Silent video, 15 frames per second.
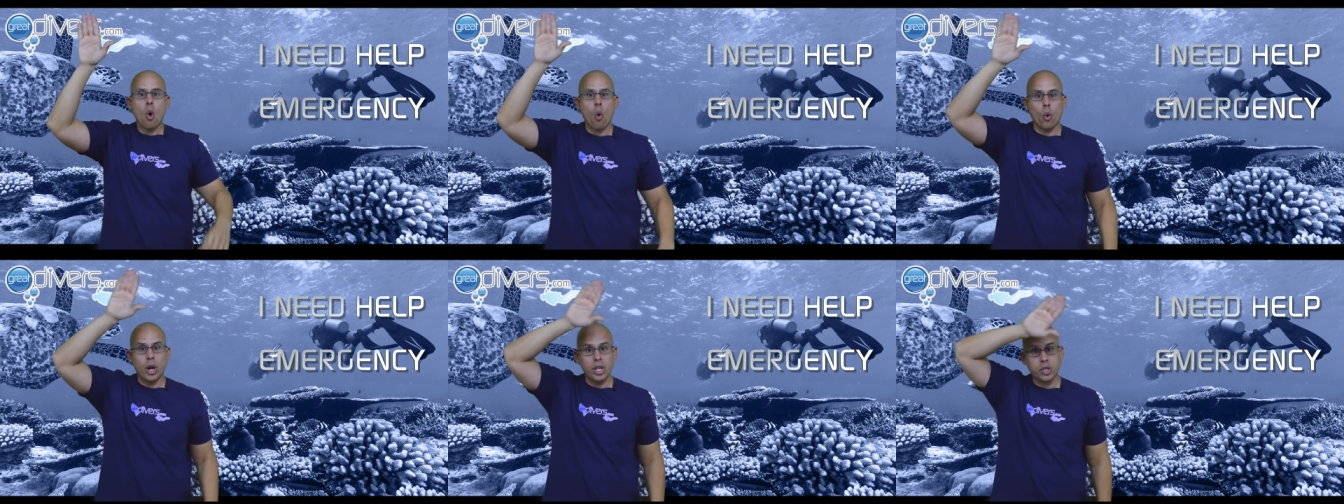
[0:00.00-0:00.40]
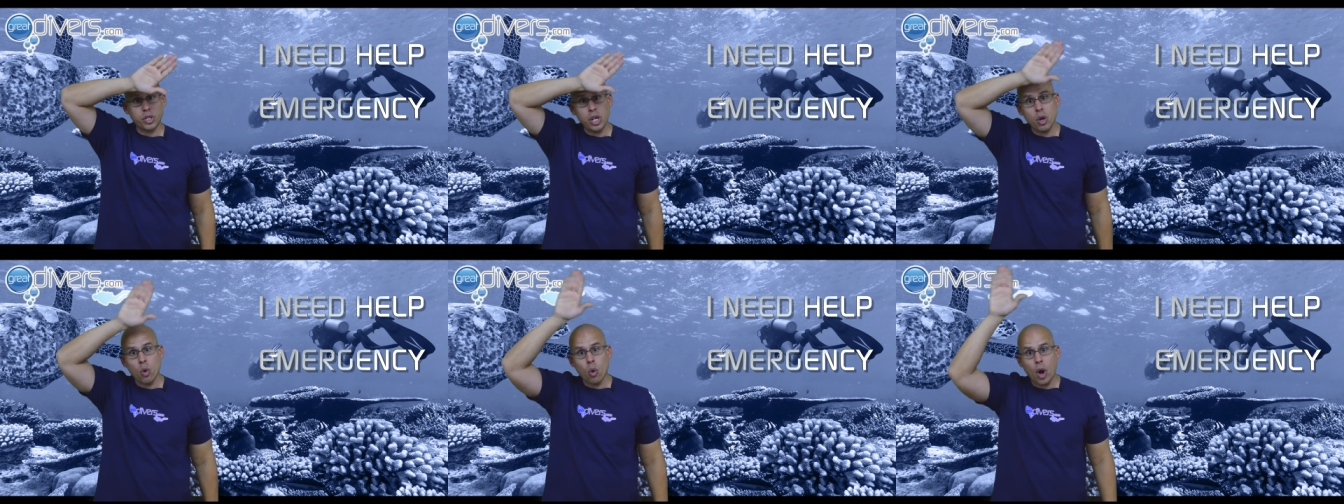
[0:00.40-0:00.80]
or a
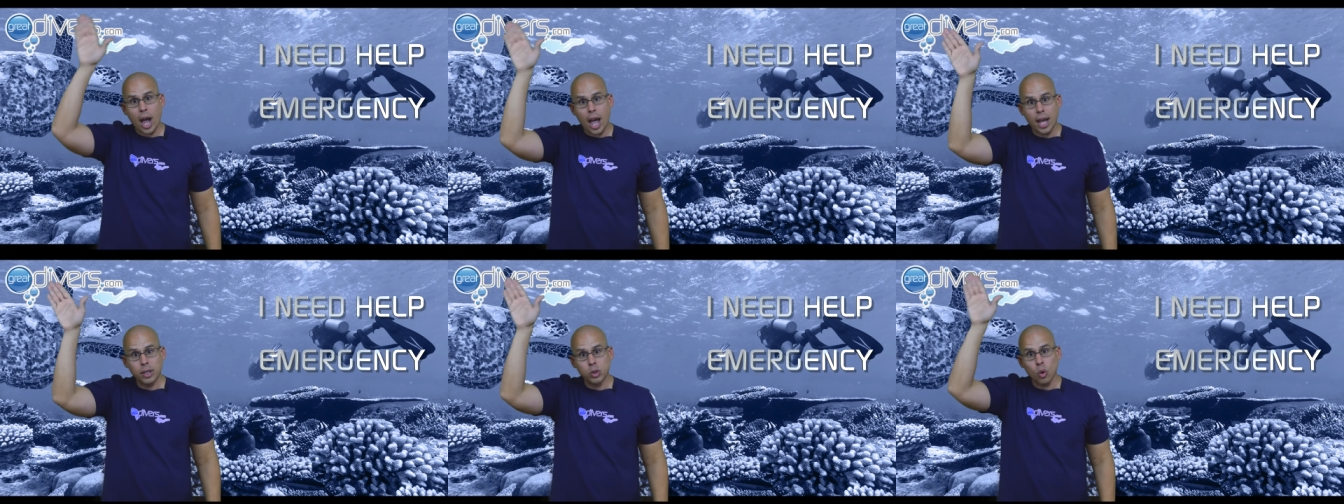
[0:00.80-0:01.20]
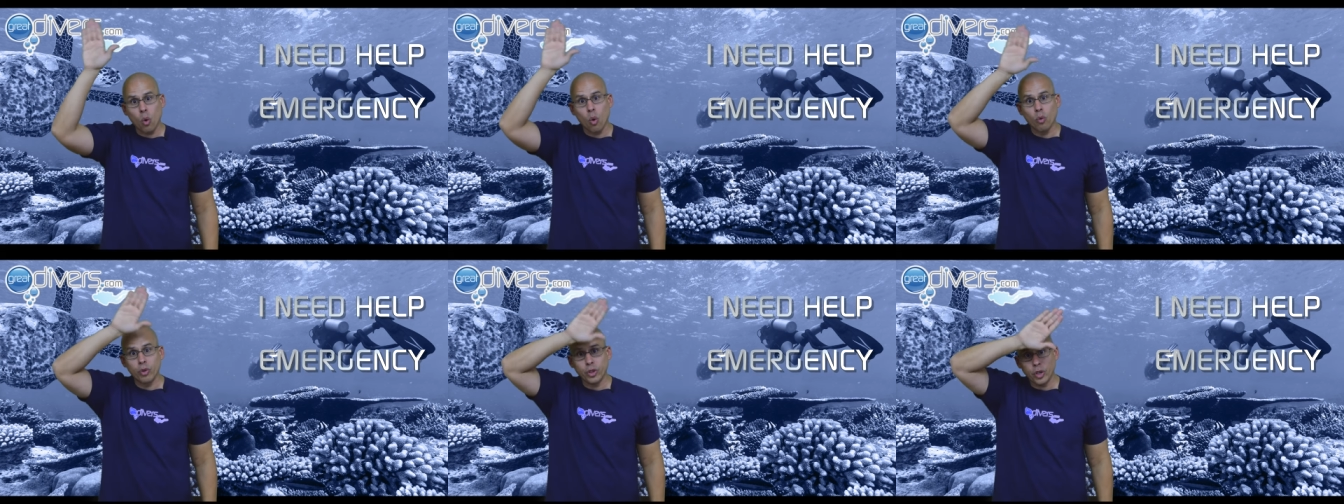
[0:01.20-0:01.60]
single hand
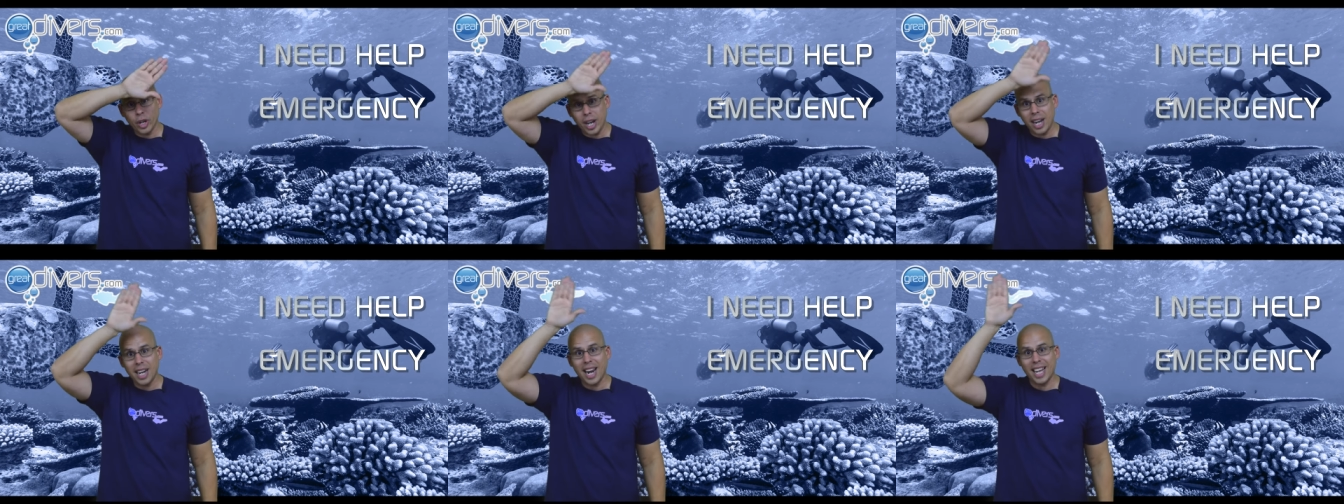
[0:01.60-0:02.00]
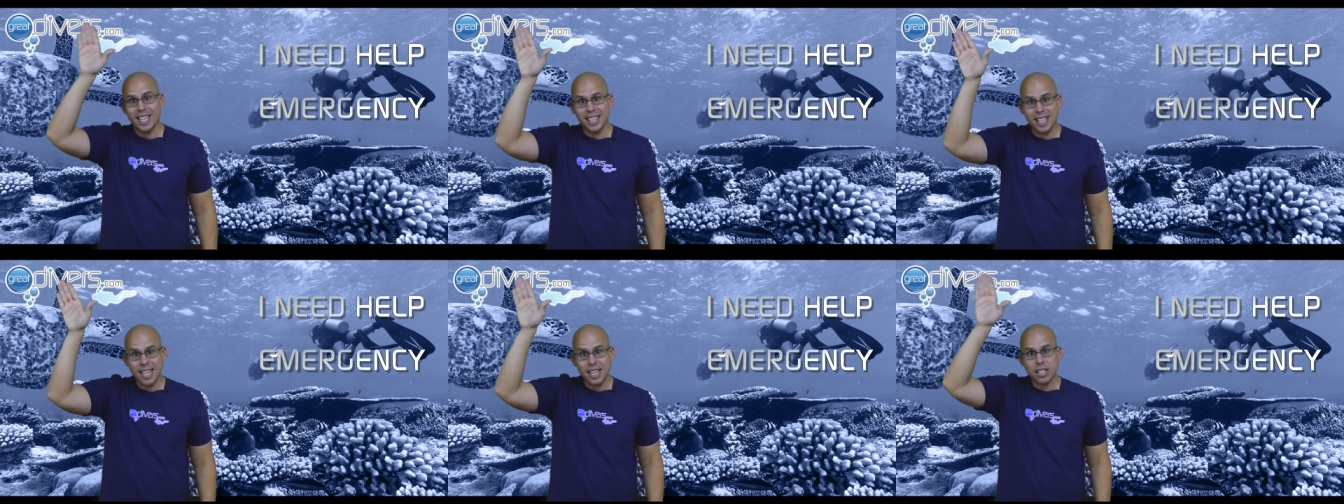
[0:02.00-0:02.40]
over your head
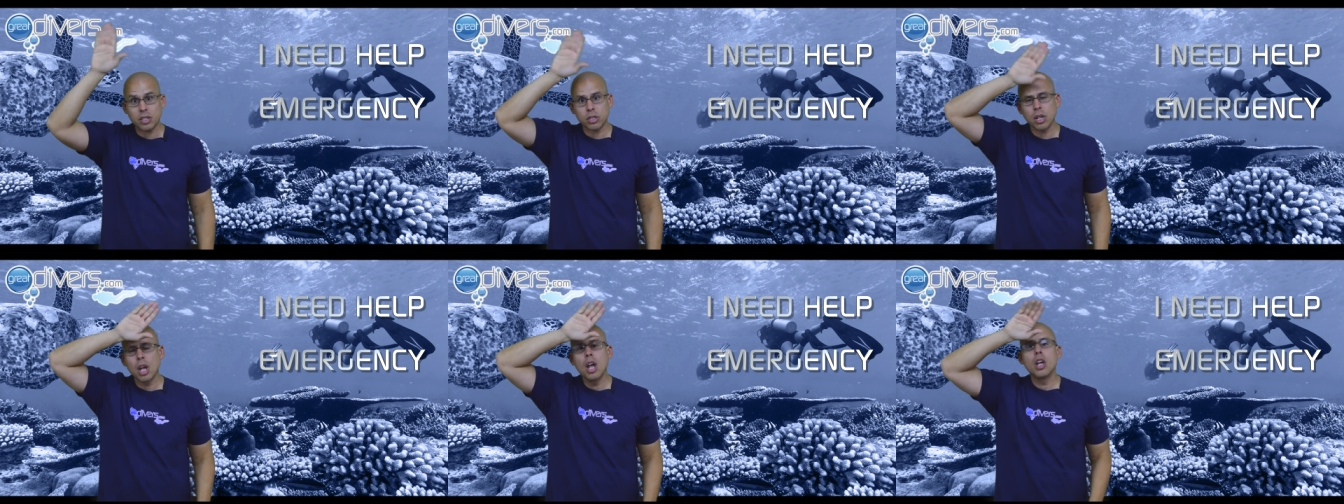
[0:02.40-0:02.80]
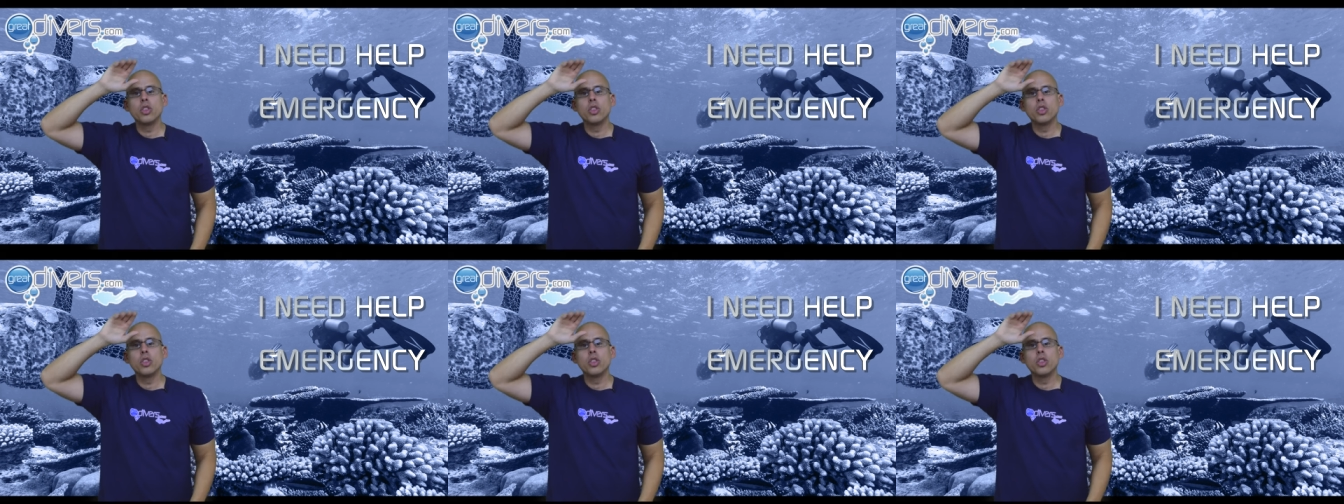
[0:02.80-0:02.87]
like this,